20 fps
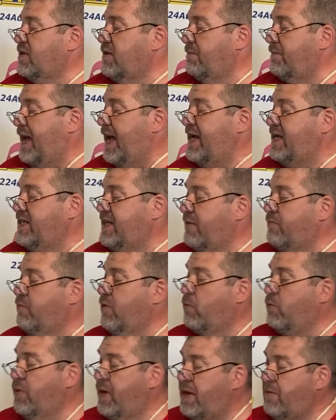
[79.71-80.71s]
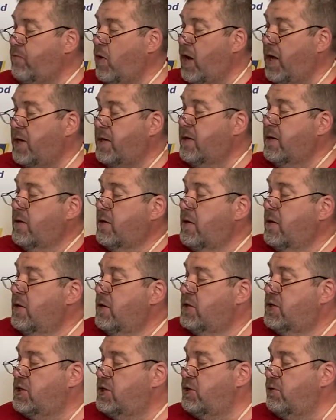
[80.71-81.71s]
The bank said, well, we want
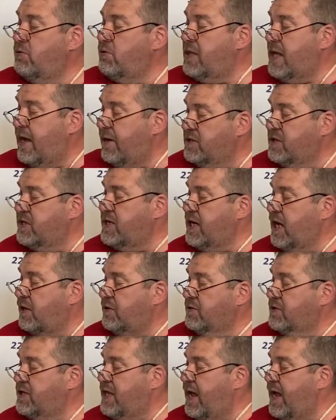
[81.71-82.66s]
$2,000